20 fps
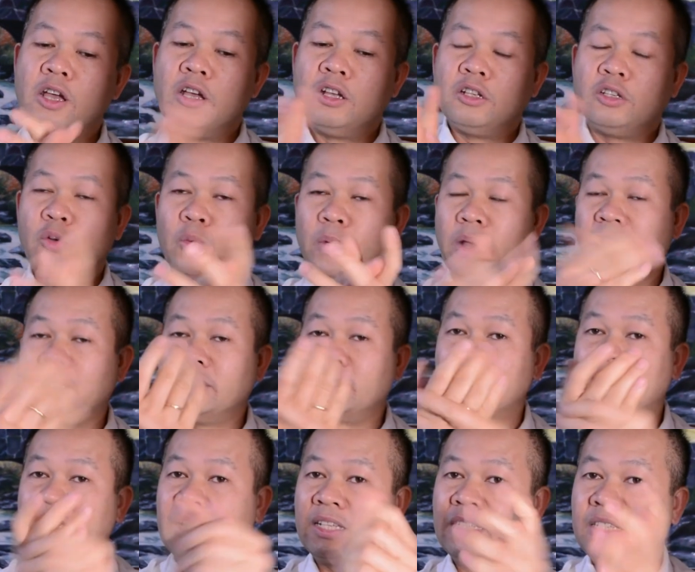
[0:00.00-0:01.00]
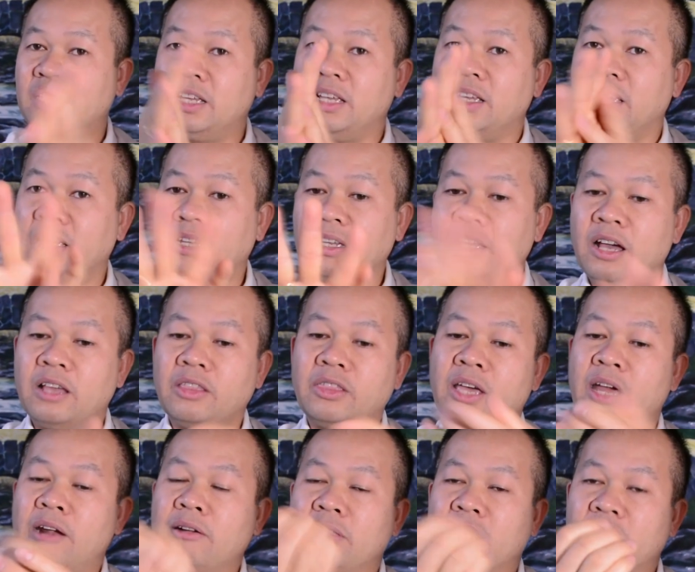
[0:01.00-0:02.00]
So once it's actually
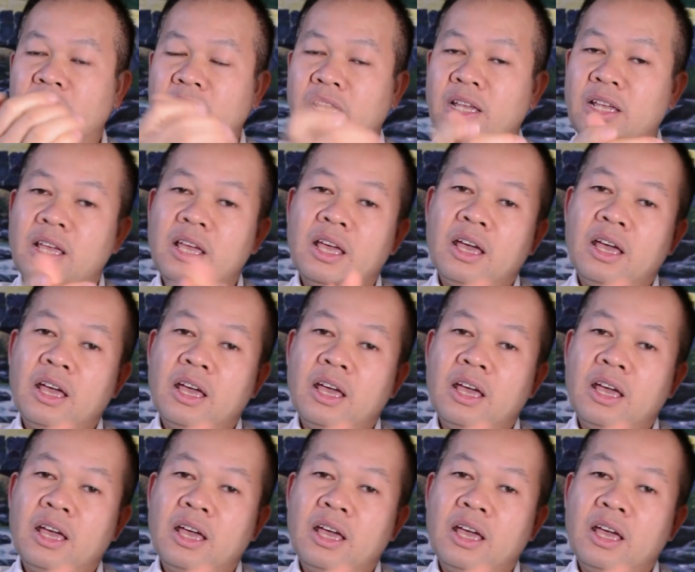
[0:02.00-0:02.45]
thoroughly